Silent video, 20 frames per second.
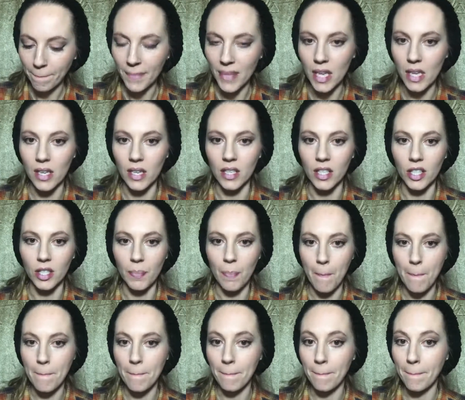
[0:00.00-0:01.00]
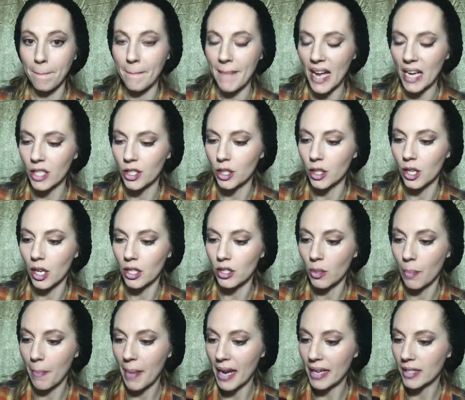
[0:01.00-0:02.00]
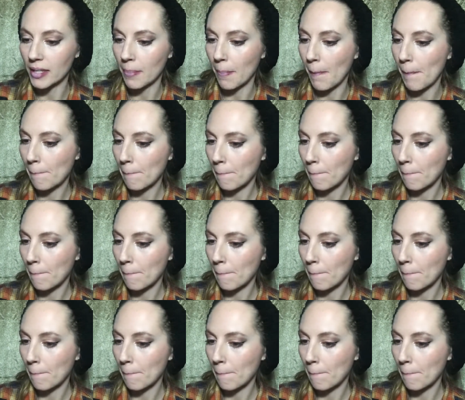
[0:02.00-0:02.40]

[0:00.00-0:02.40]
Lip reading: And then just mash. You can also mash them.